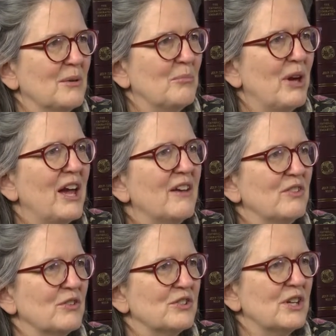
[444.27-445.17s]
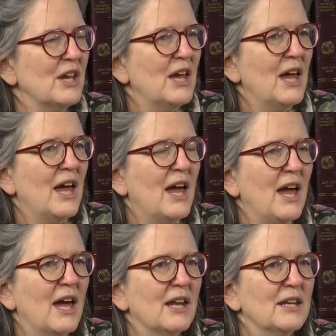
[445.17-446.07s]
behaviors,
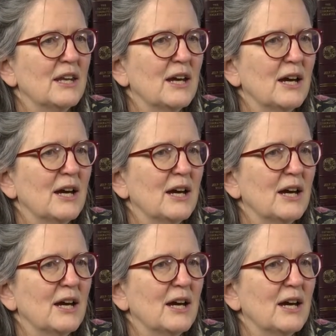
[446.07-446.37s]
and